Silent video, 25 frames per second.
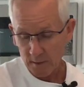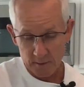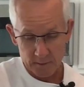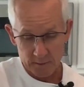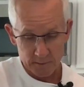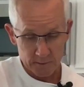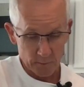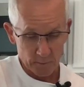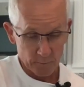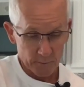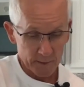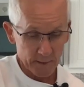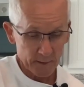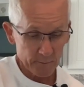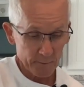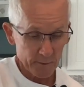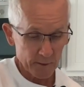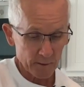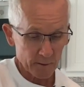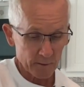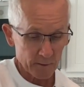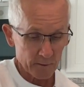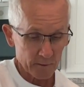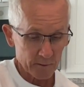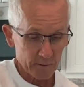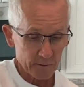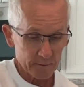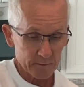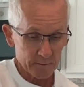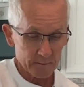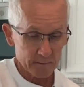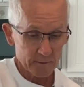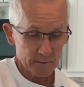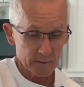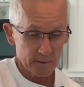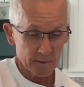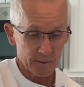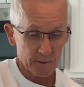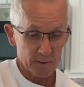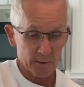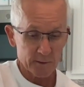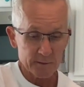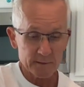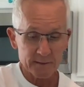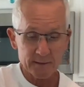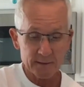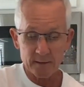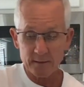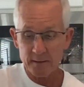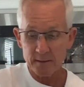So here we are. You
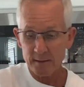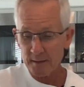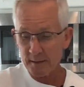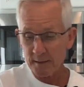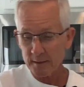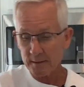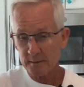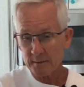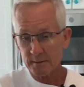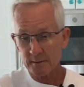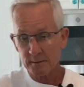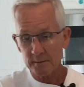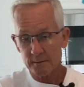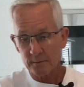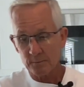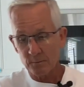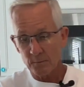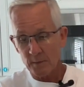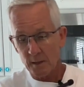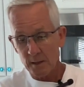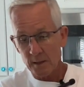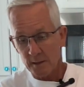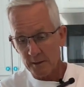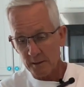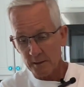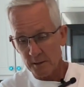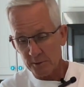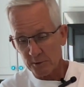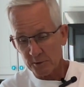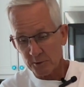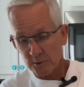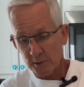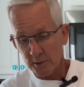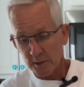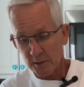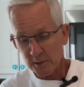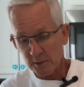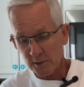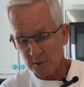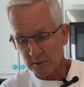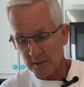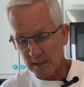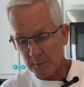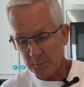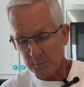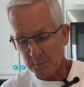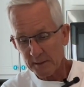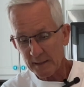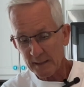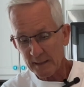see this? Just crushes like
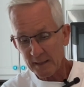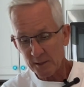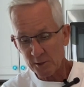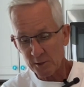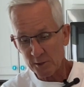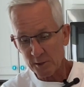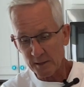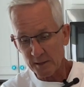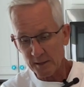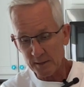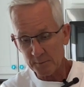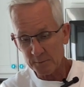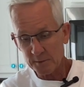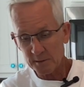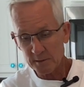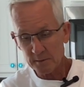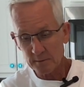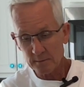potato chips.